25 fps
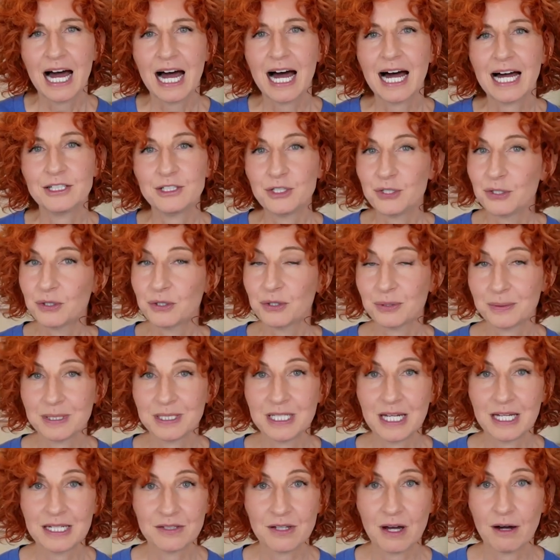I took 3
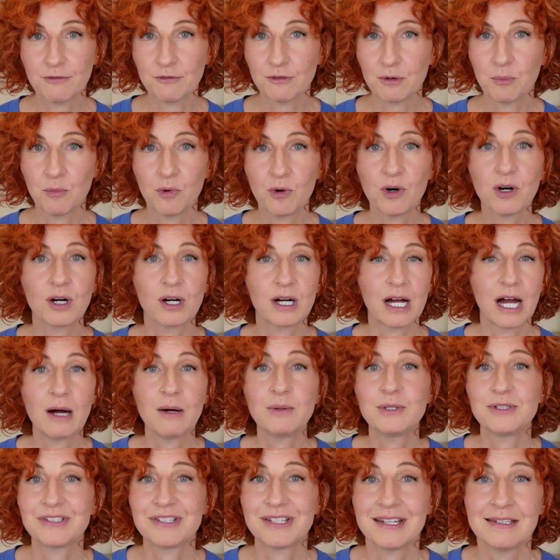days off from work. I
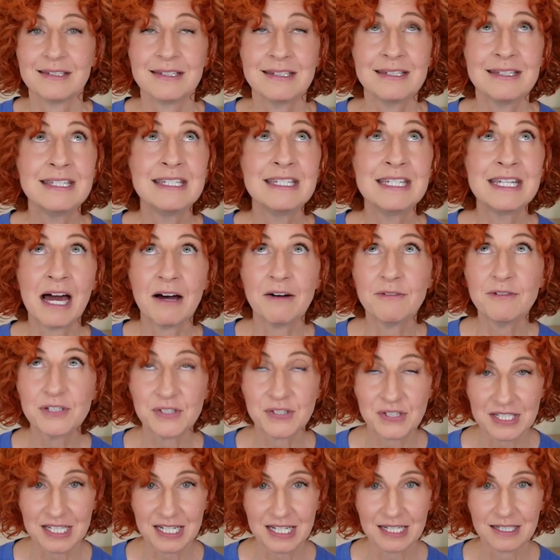was
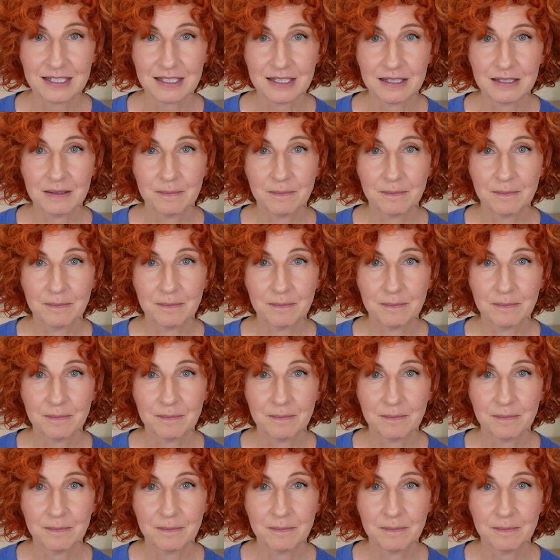devastated.